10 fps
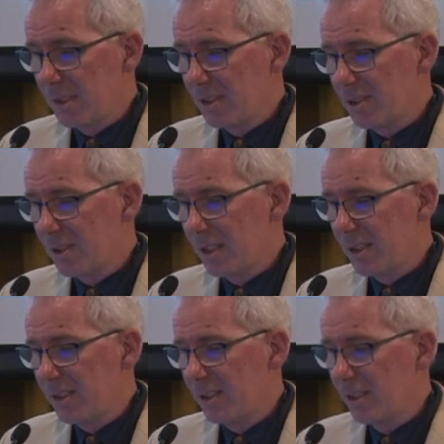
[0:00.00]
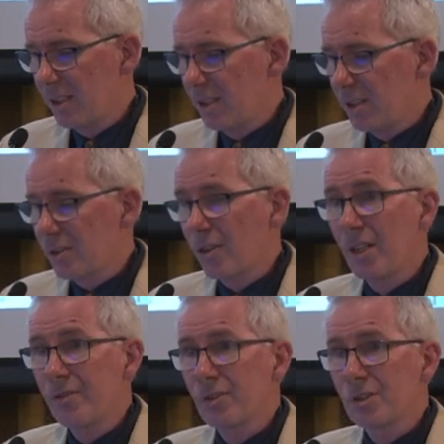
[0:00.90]
Society,
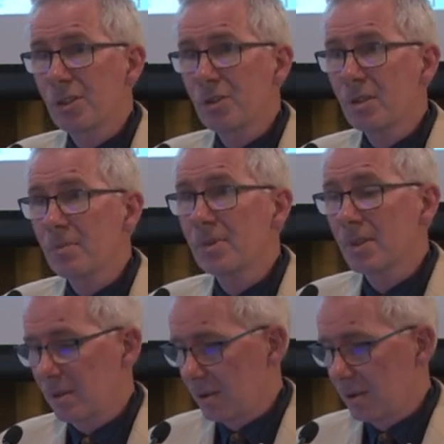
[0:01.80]
Triflor Tulips,